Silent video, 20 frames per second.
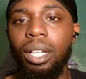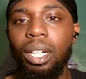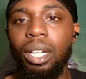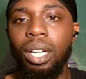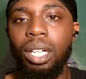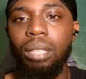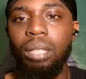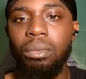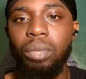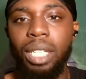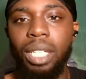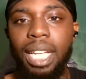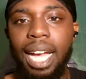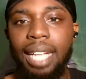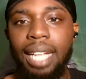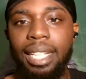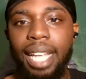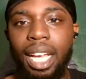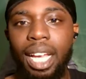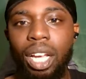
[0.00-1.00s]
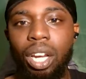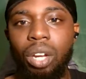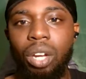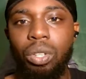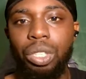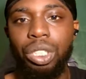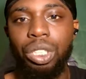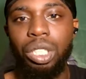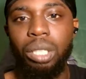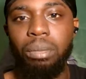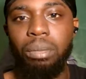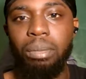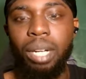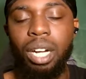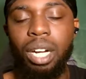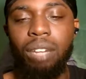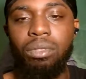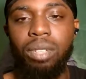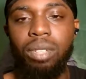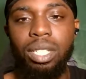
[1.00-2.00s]
We got that closure
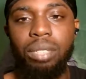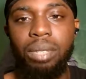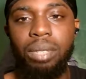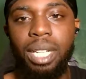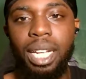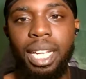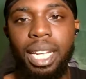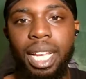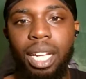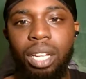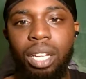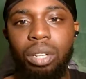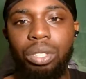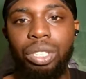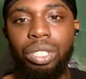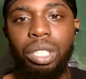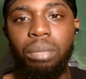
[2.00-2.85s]
above. Once we got that closure